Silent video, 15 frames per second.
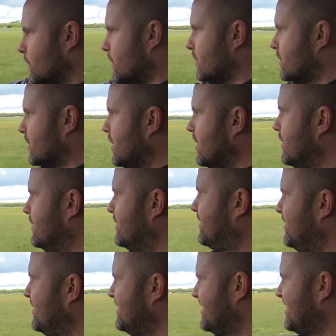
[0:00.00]
There's
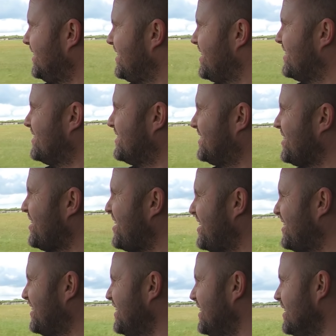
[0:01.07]
a lot of
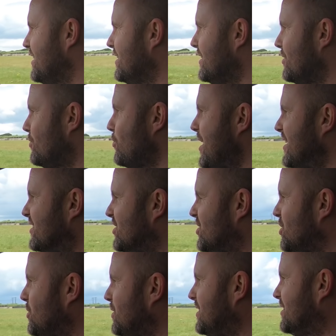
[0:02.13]
tire
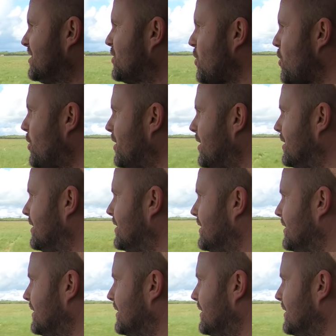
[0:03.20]
residue on this corner.